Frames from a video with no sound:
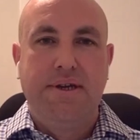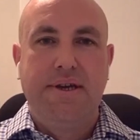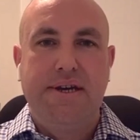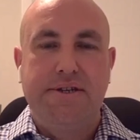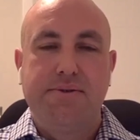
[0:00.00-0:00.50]

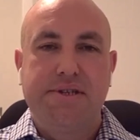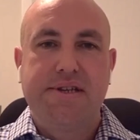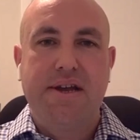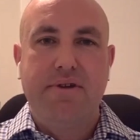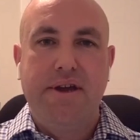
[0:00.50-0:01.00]
Yeah, to
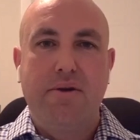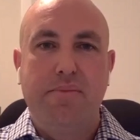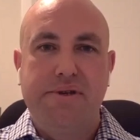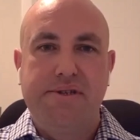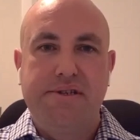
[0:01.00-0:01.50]
accelerate
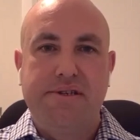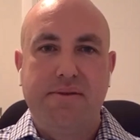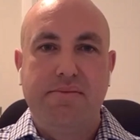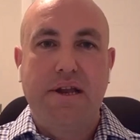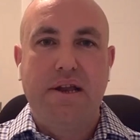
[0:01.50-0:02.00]
our business,
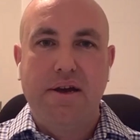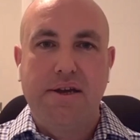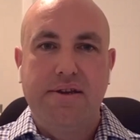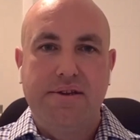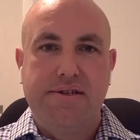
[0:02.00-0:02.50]
I'm
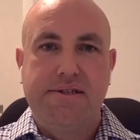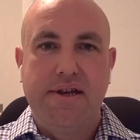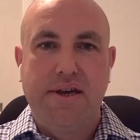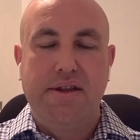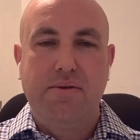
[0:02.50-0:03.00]
delighted to
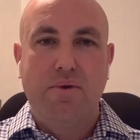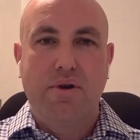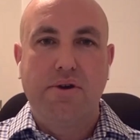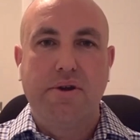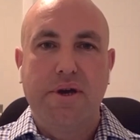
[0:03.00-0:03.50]
say that
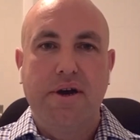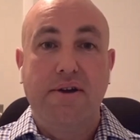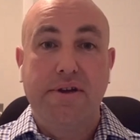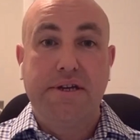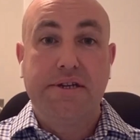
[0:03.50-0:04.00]
we're going to be
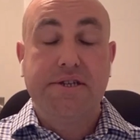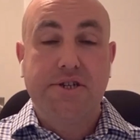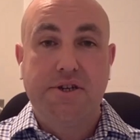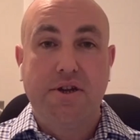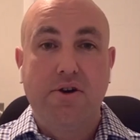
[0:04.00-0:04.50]
hiring an
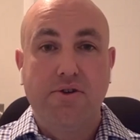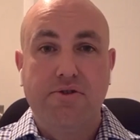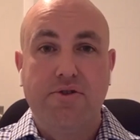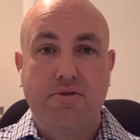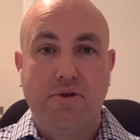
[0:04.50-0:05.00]
additional
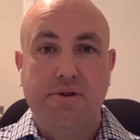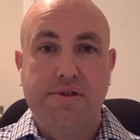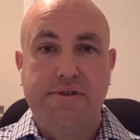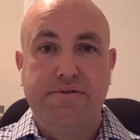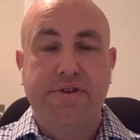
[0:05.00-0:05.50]
100
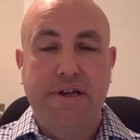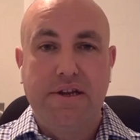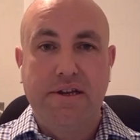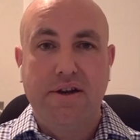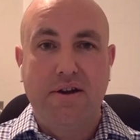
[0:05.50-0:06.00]
roles in
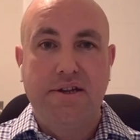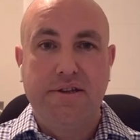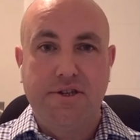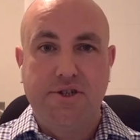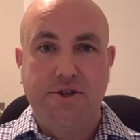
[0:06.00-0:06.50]
Fidelity Ireland
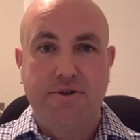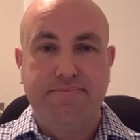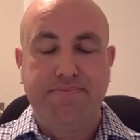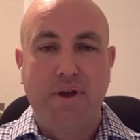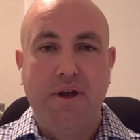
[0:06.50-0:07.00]
this year.
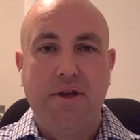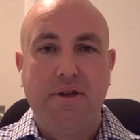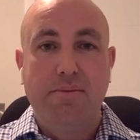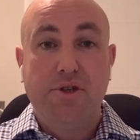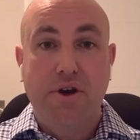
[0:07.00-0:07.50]

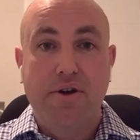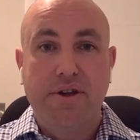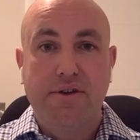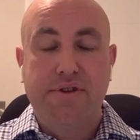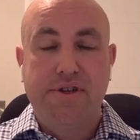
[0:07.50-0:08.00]
The
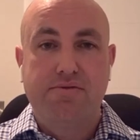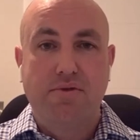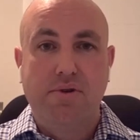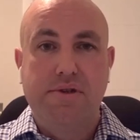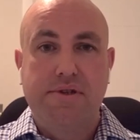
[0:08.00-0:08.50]
majority of these
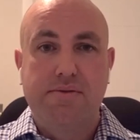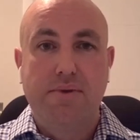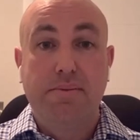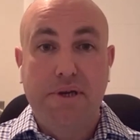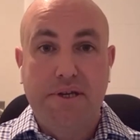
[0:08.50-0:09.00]
roles
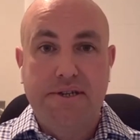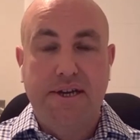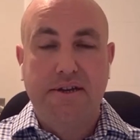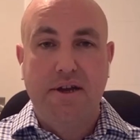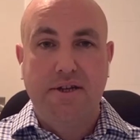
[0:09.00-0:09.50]
will be in
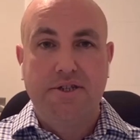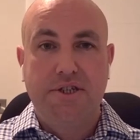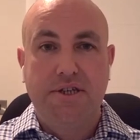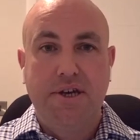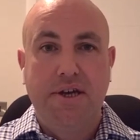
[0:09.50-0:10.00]

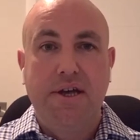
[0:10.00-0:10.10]
technology